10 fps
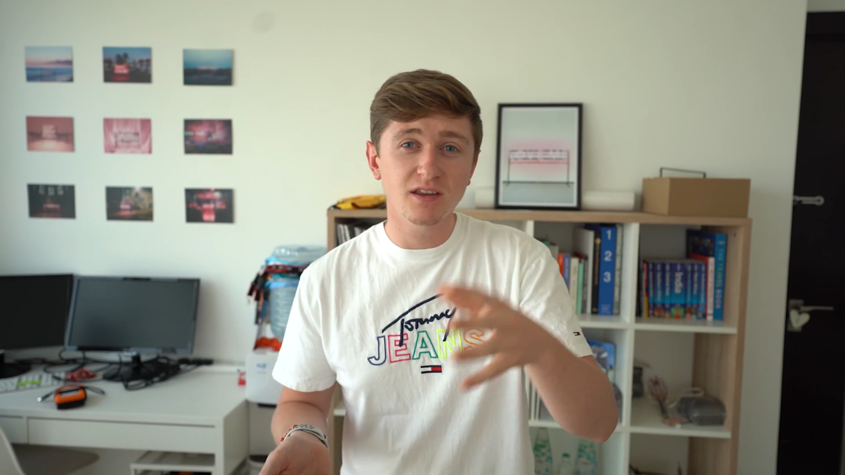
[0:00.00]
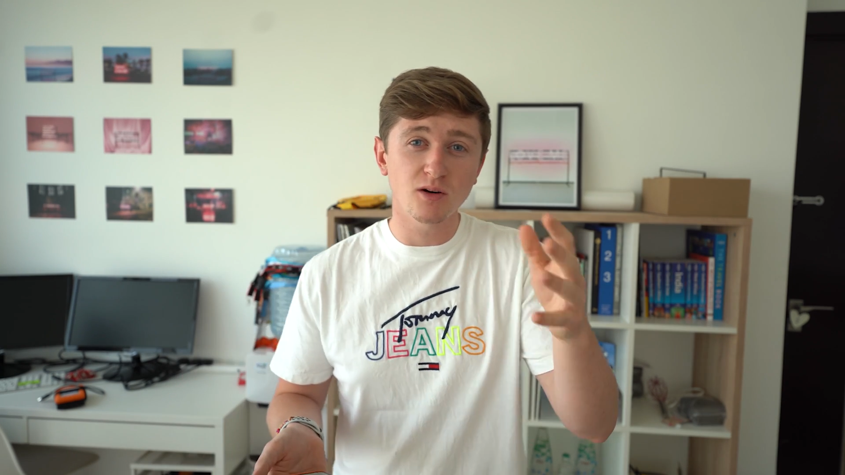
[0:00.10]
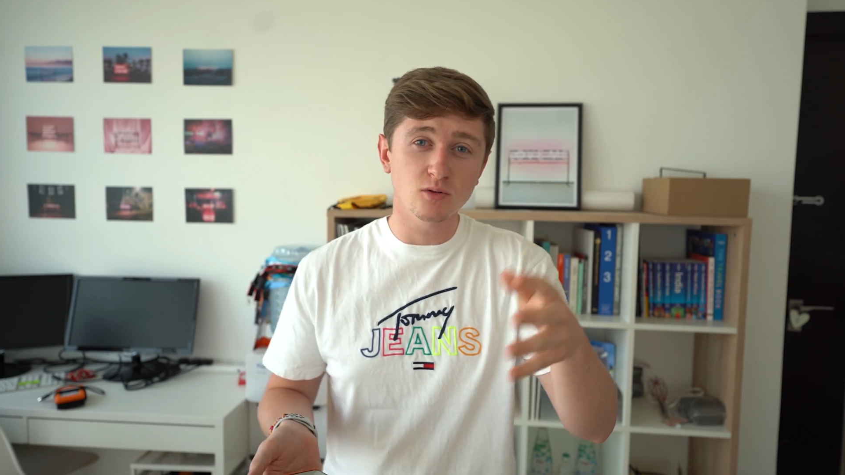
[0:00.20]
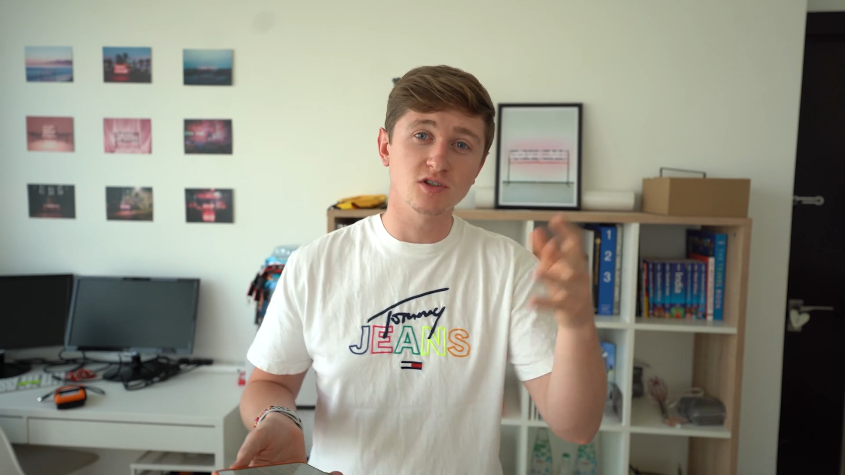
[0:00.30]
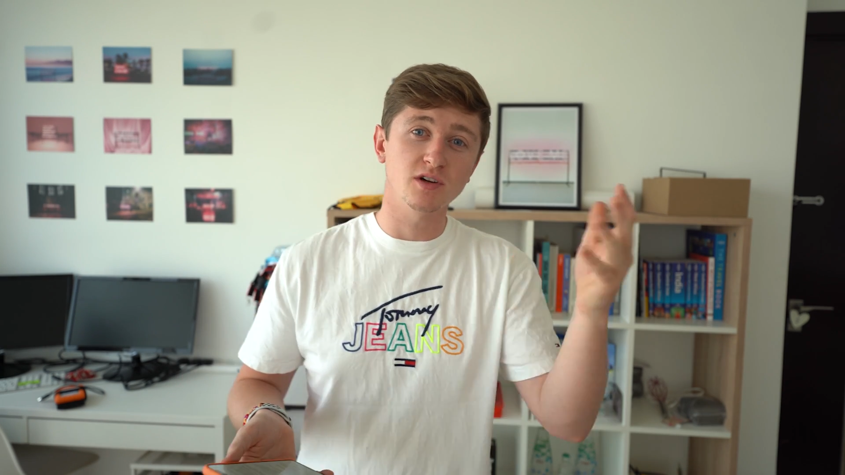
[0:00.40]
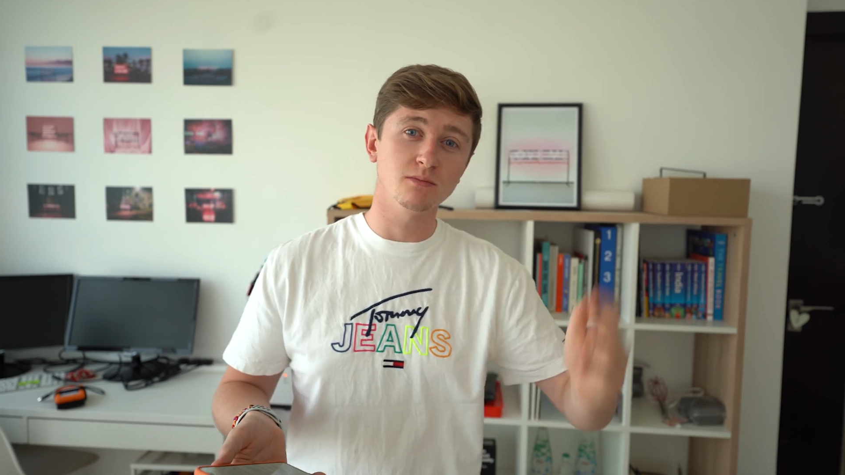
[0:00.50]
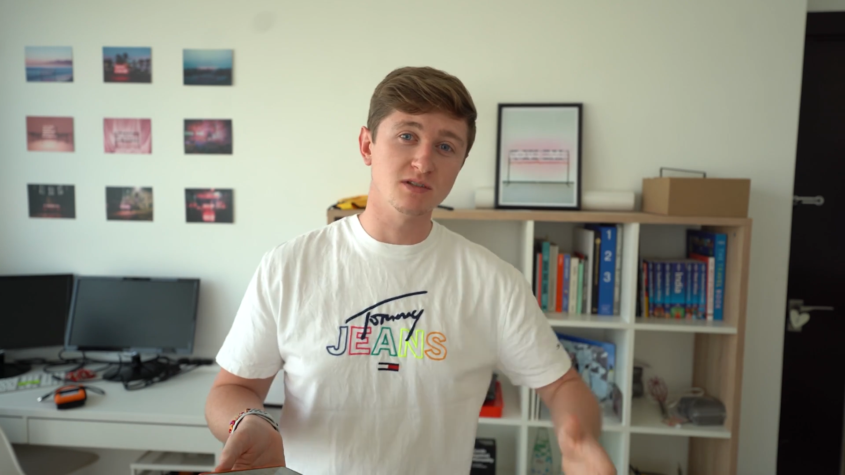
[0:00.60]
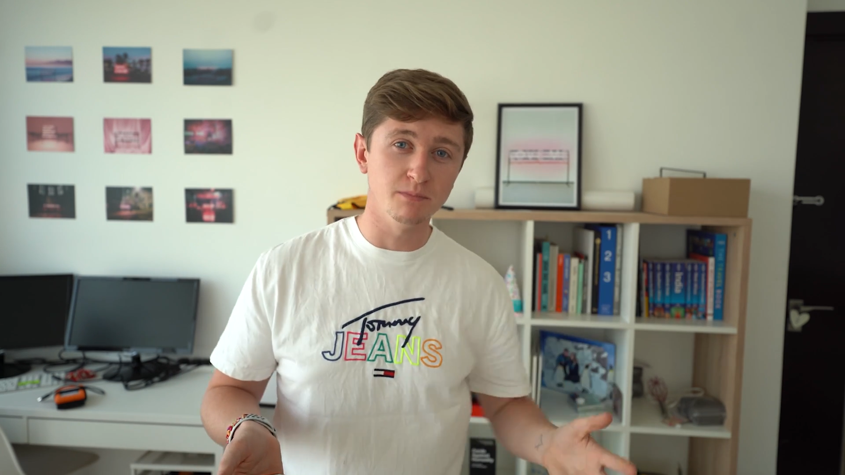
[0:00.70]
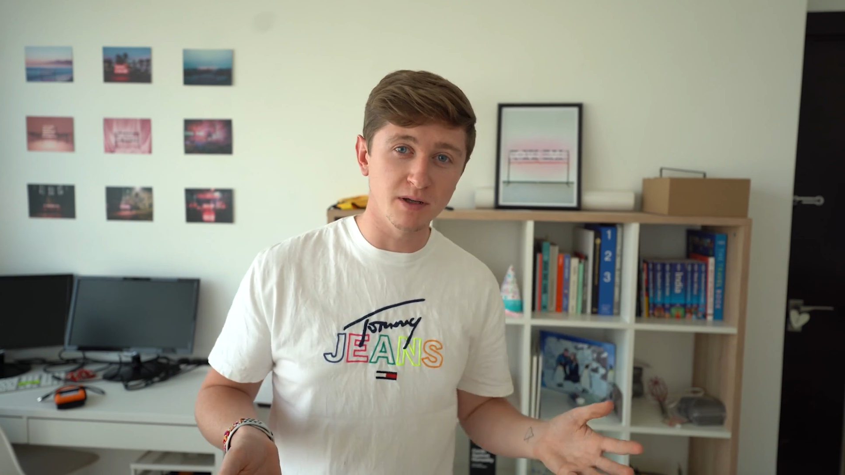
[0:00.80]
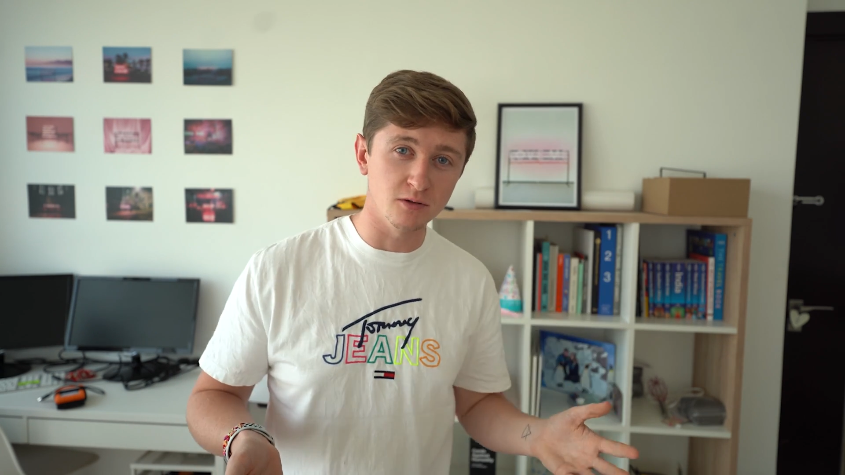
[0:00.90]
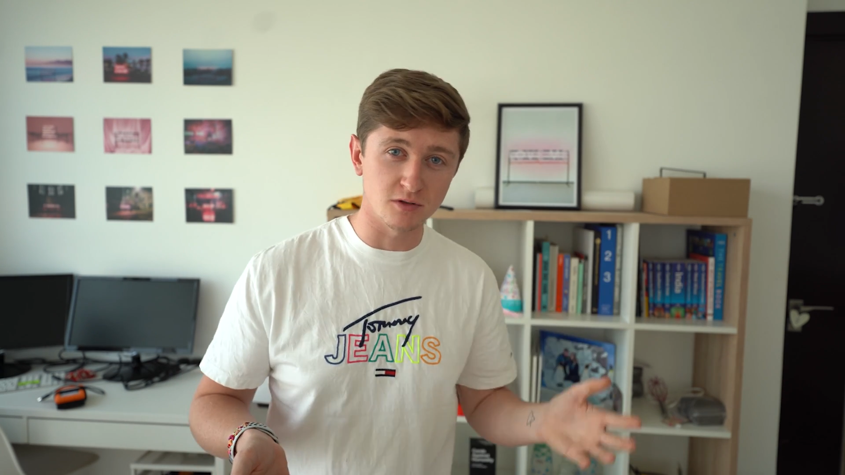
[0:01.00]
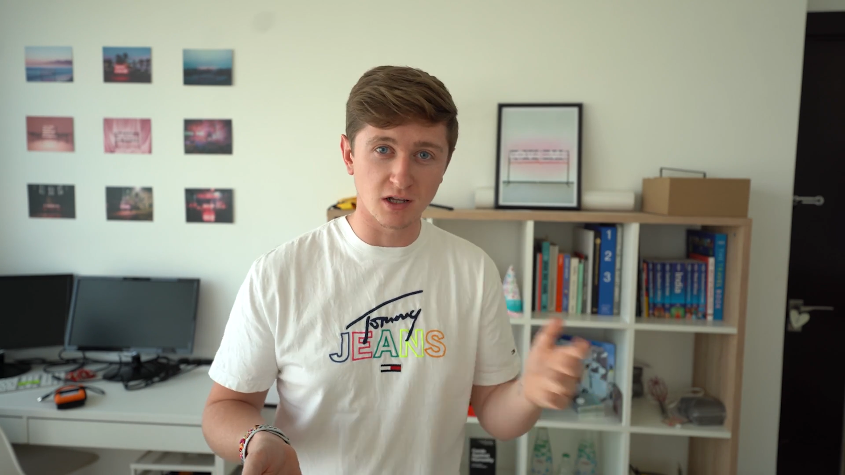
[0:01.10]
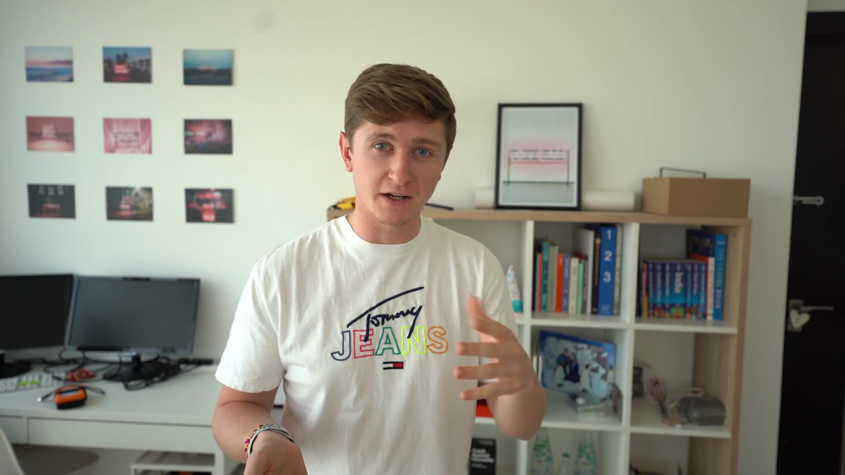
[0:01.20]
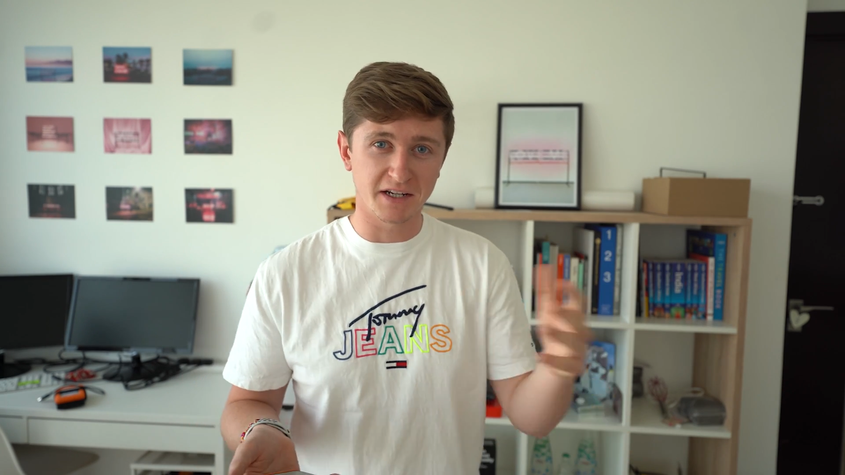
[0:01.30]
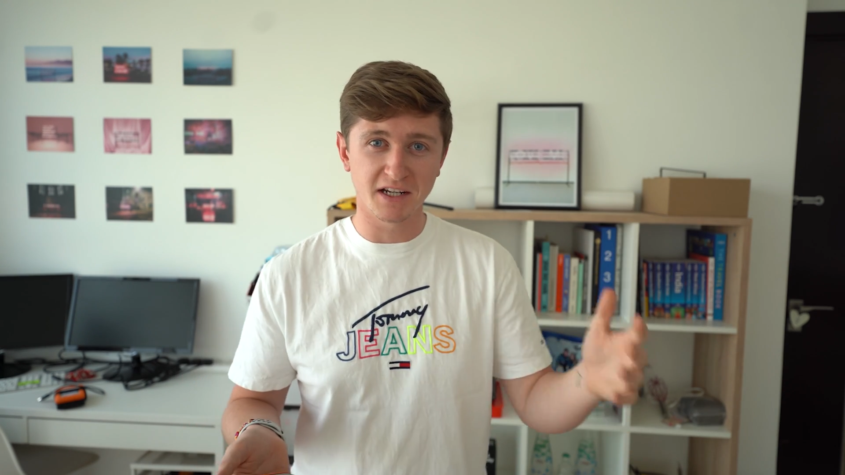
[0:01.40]
there also comes the bills
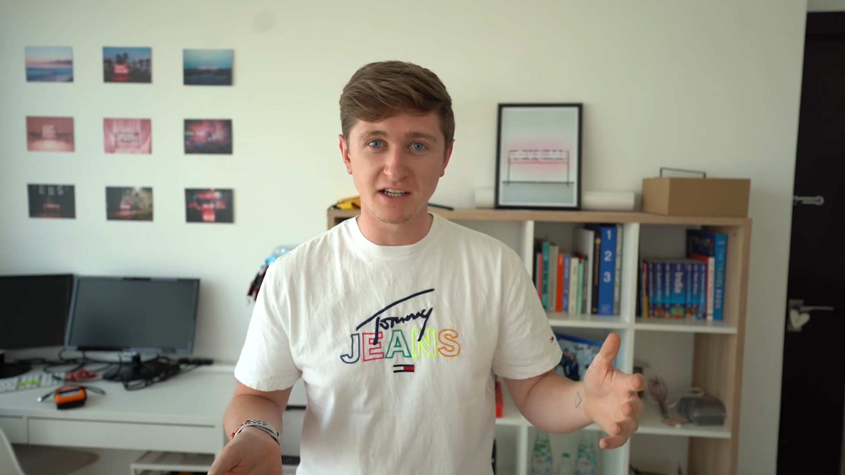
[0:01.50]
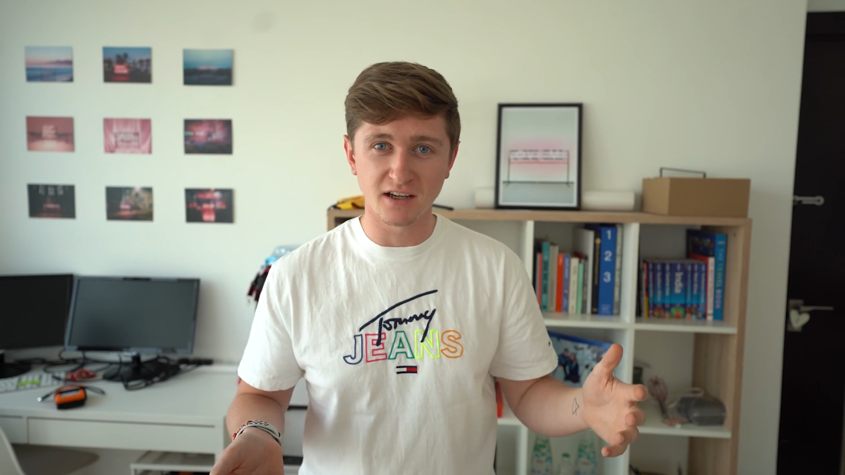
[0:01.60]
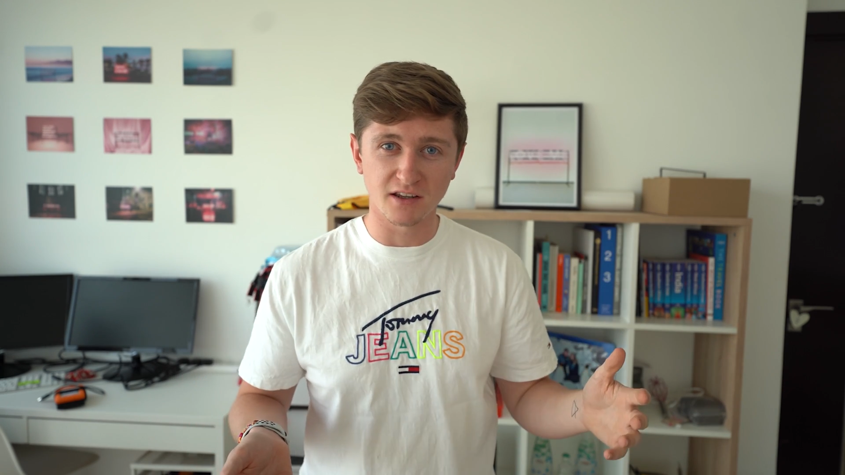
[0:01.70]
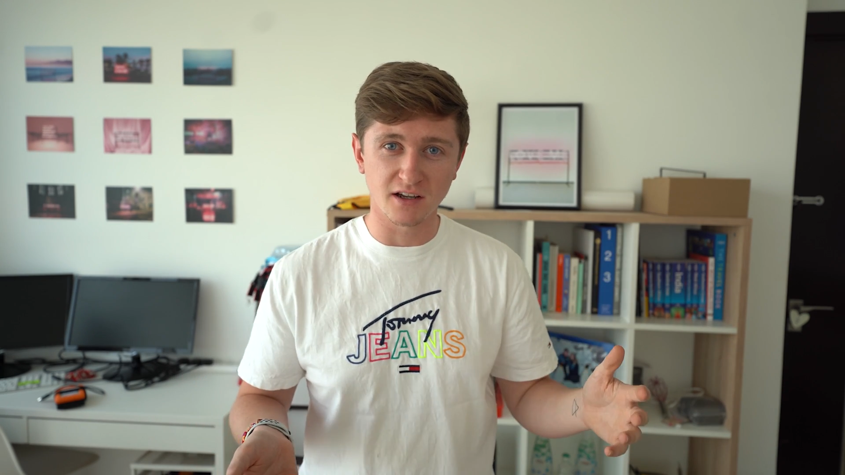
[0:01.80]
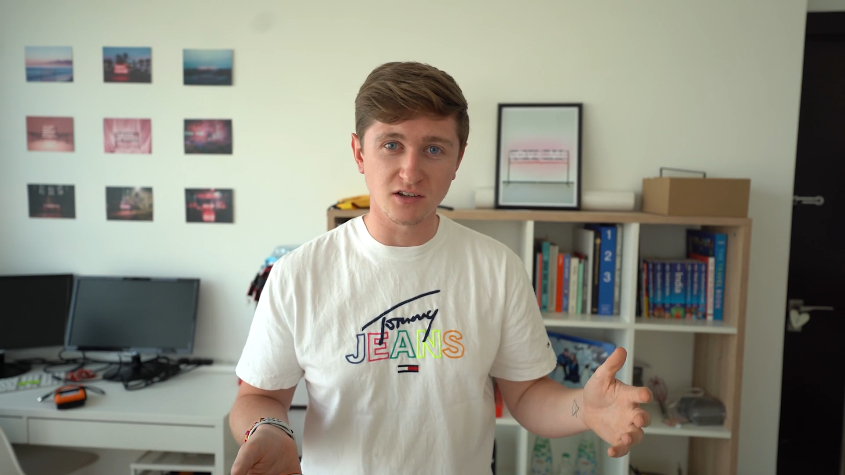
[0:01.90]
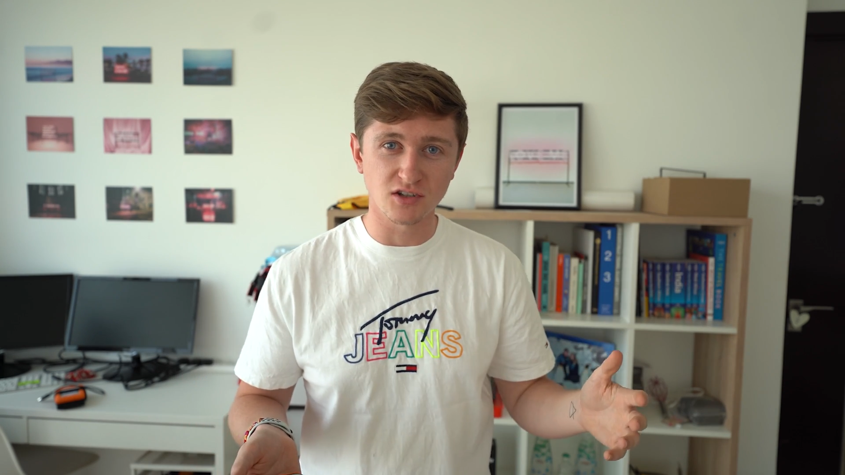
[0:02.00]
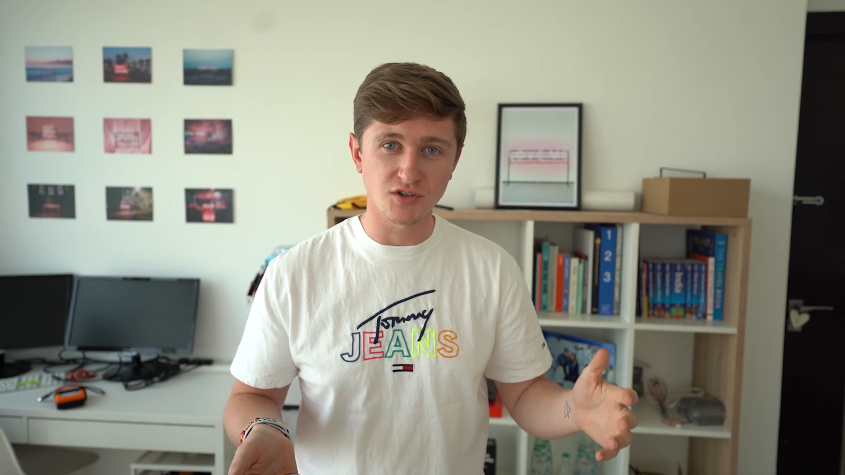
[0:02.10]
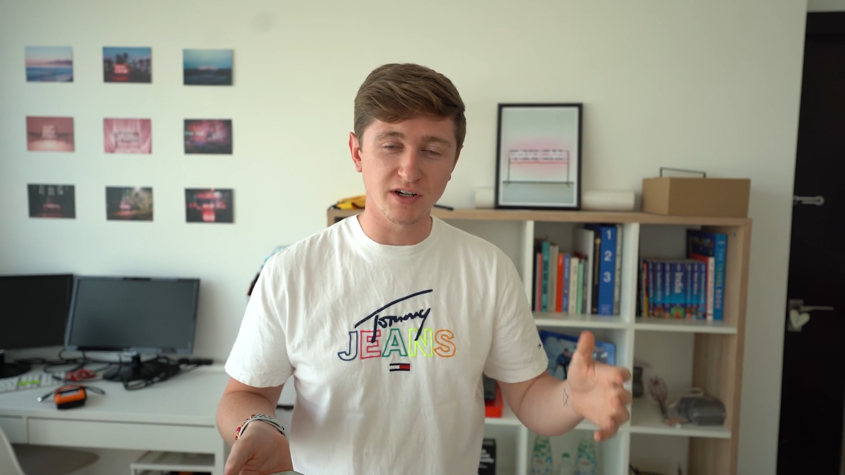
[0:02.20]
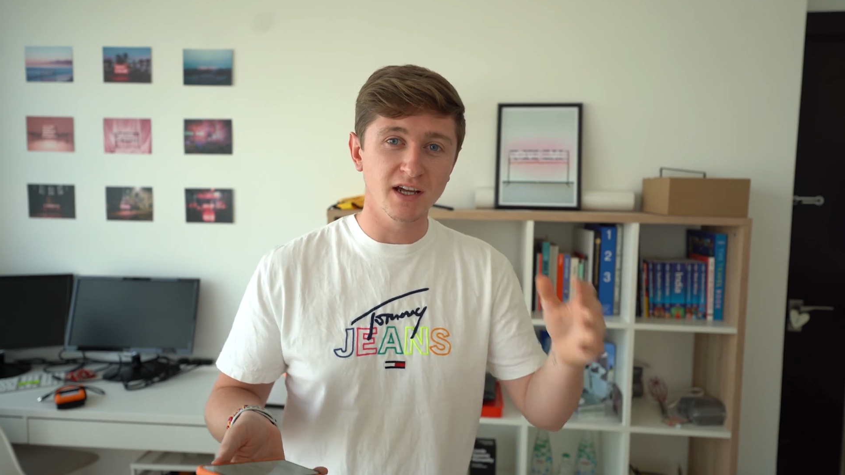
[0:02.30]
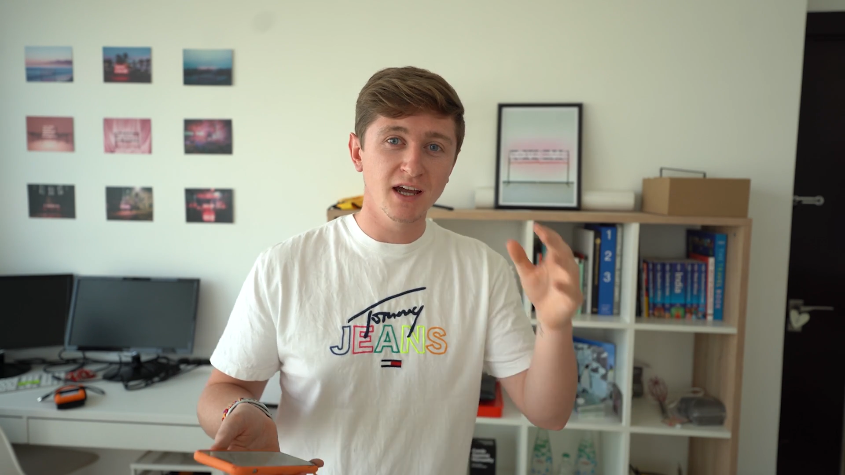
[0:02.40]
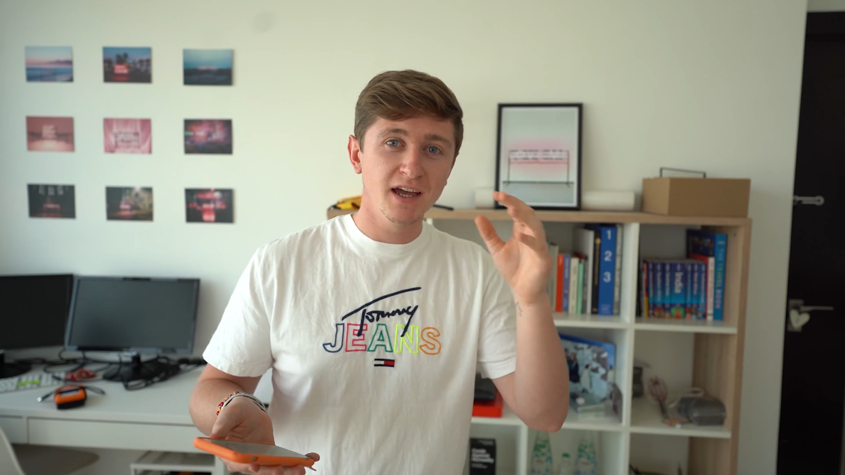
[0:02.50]
like in any other country.